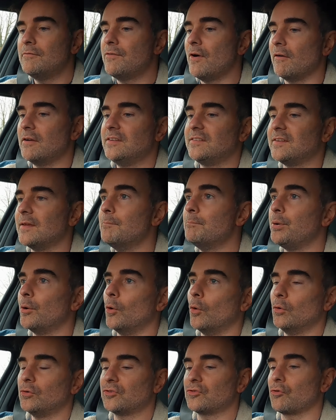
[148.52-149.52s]
very
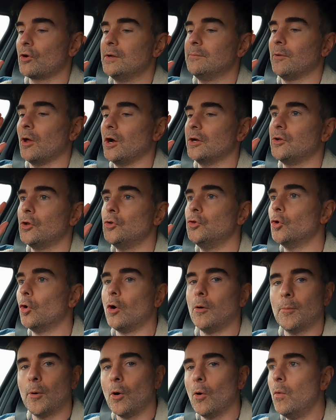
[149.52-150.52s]
simple, streamlined,
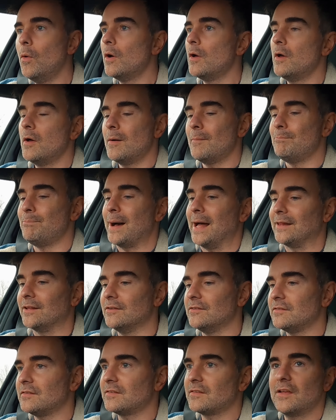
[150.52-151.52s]
normal,
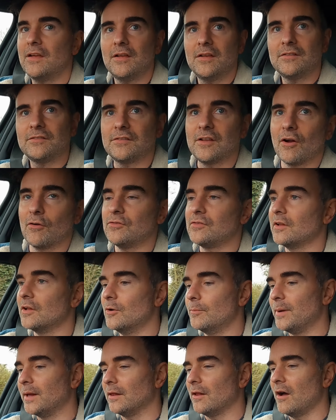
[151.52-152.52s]
balanced, steering's a
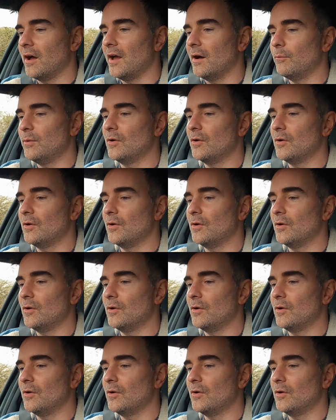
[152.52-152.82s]
little bit lighter.